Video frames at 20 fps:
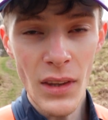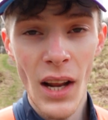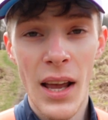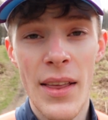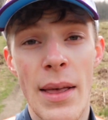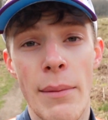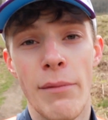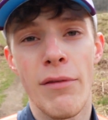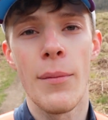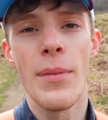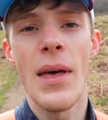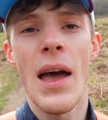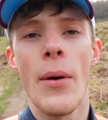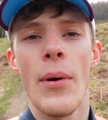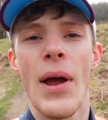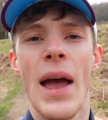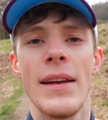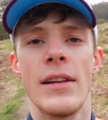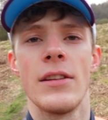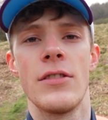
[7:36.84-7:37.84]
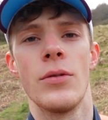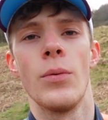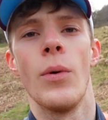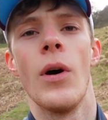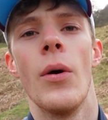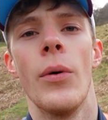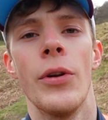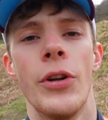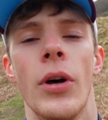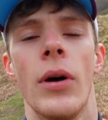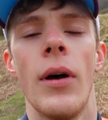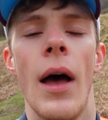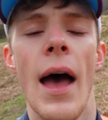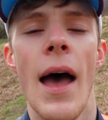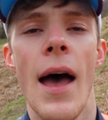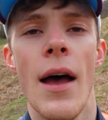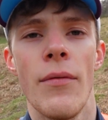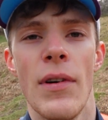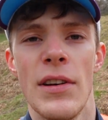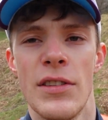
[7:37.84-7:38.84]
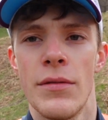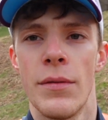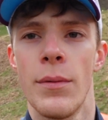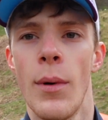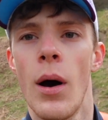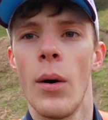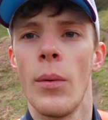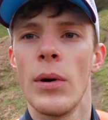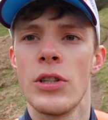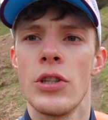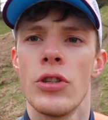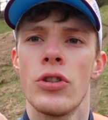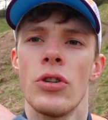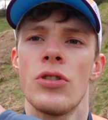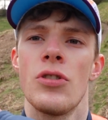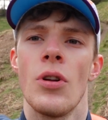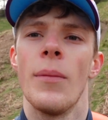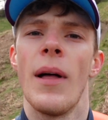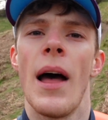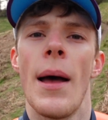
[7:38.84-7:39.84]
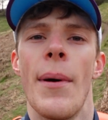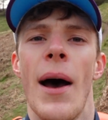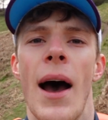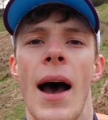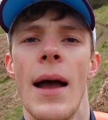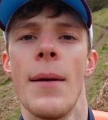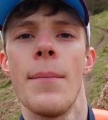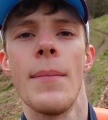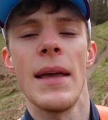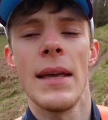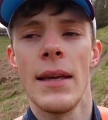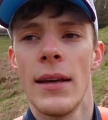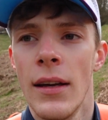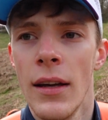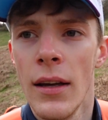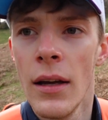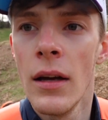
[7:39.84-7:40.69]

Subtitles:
And then from there we headed to Errwood Reservoir, which is just up there behind me.